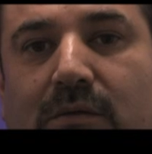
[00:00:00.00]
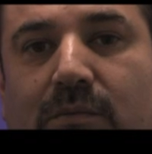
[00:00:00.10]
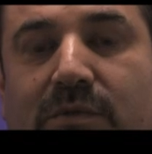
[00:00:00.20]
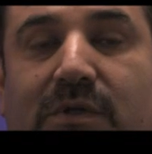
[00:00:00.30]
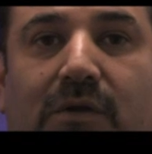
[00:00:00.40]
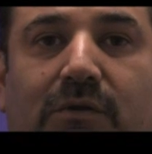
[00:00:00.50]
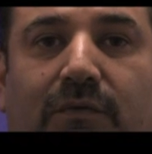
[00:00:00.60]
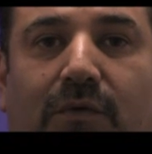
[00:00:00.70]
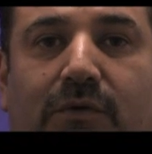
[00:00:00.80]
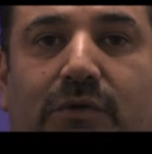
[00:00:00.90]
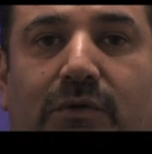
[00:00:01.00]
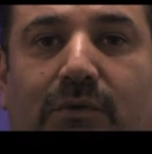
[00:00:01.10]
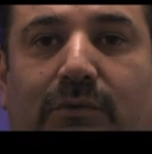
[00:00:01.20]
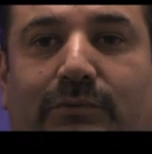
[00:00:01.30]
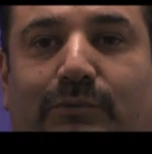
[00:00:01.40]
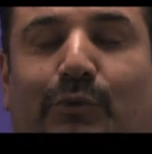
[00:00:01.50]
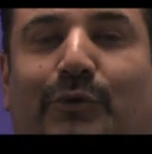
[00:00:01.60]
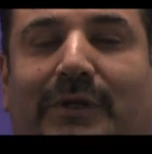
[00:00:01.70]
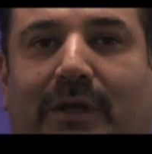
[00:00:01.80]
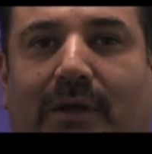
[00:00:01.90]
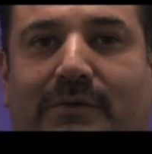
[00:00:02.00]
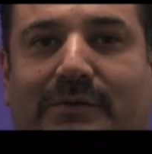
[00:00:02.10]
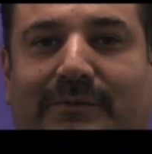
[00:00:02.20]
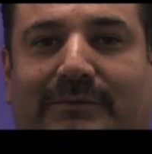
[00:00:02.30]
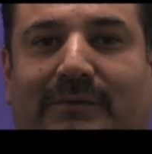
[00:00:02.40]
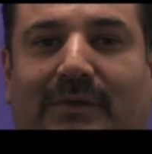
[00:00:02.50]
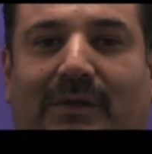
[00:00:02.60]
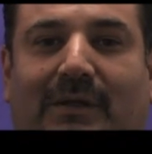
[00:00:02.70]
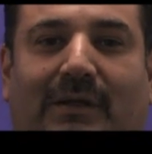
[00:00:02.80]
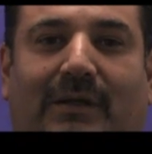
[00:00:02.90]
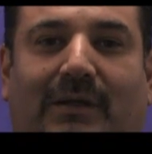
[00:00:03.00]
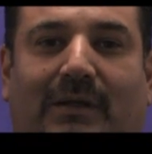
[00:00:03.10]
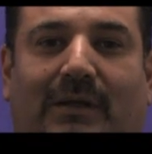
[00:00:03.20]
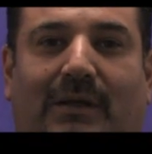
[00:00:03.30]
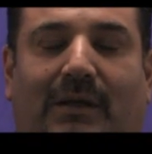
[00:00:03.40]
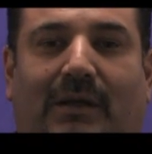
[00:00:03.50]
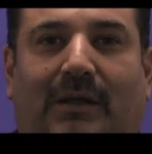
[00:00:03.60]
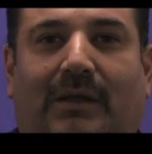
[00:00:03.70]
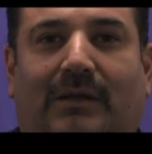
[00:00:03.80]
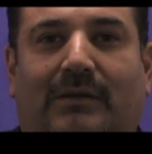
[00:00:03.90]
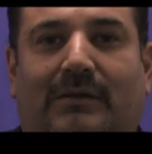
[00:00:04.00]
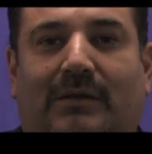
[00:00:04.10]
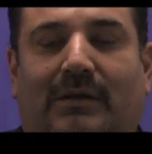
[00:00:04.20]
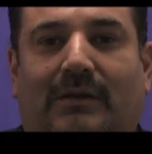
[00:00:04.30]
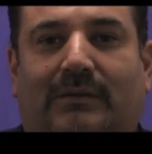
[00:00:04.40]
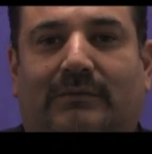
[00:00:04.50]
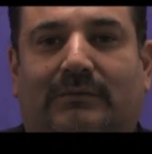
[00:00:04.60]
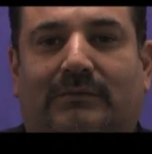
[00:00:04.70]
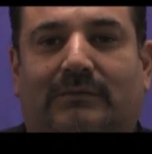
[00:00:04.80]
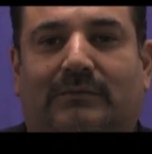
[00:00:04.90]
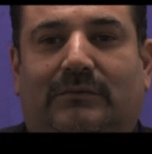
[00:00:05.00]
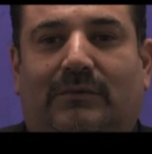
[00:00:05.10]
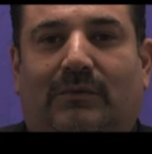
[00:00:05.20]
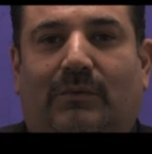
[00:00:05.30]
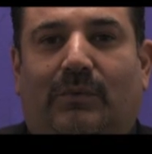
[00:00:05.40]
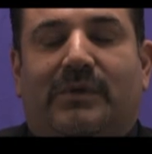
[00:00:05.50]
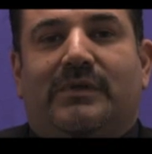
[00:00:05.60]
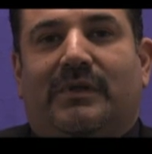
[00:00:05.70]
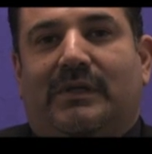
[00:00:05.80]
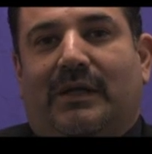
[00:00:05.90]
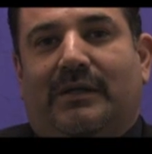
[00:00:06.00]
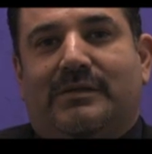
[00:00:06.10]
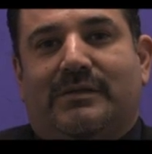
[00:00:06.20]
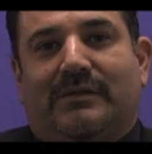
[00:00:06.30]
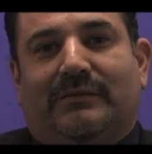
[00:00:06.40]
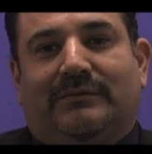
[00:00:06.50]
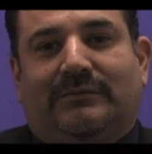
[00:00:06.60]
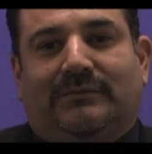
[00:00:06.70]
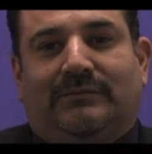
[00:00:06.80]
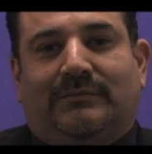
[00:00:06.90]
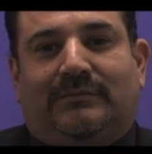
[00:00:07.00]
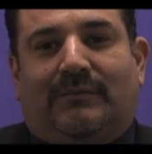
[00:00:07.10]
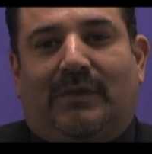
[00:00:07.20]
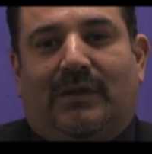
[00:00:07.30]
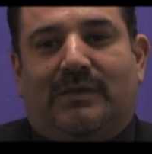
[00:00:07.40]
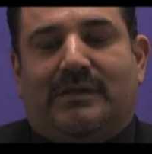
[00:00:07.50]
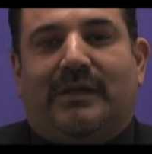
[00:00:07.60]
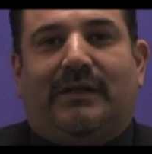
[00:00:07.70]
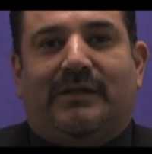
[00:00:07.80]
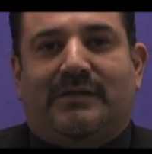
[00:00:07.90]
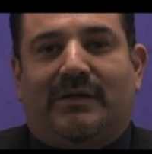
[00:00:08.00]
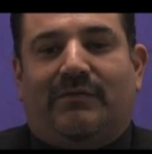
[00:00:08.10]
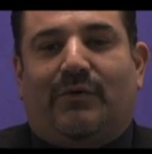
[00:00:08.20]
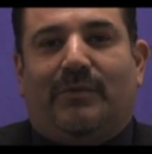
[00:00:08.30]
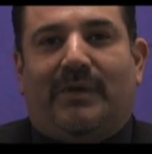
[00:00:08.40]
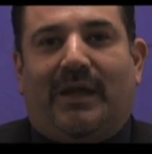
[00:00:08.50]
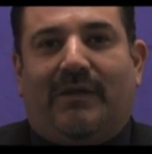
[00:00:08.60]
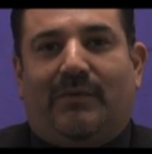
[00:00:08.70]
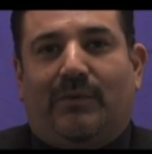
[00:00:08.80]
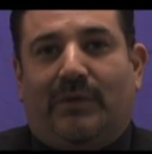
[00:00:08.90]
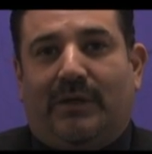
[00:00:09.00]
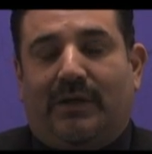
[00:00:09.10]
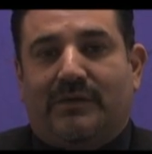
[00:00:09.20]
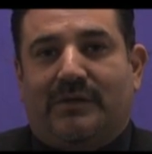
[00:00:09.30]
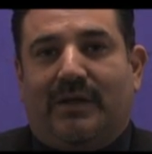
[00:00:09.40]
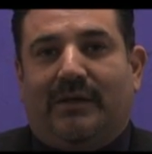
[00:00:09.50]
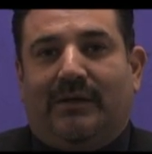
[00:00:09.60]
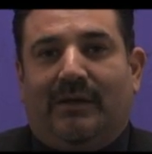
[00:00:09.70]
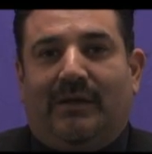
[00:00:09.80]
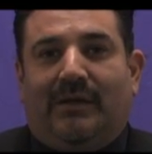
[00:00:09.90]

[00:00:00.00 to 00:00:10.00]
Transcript: was scheduled for 2 root canals, and went to the dentist and signed a consent form to have the root canals done.